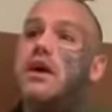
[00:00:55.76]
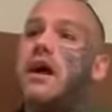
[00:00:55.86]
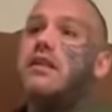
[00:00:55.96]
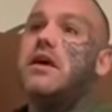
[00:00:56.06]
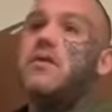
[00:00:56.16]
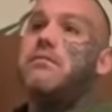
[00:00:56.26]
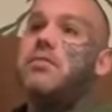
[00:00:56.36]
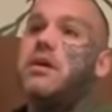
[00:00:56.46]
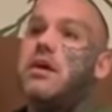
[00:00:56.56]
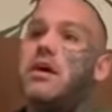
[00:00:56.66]
And
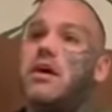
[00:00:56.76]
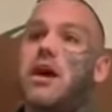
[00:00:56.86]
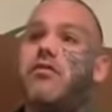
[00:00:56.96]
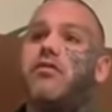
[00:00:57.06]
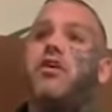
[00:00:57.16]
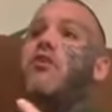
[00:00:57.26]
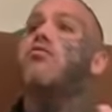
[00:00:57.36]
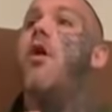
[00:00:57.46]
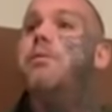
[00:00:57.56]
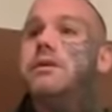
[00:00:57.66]
um, it, everything got
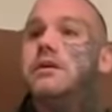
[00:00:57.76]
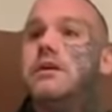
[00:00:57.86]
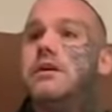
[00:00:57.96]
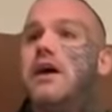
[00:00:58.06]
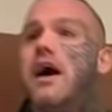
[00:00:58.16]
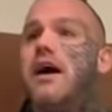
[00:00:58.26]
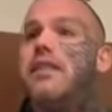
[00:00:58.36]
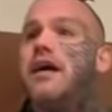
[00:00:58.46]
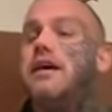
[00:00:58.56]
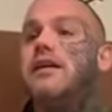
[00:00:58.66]
robbed. And
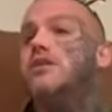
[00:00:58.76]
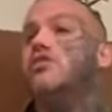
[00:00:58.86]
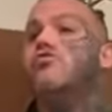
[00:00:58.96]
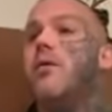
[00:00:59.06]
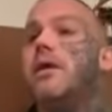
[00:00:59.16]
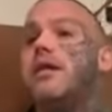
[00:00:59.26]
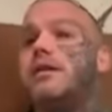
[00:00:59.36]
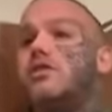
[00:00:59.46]
then they didn't just rob it, they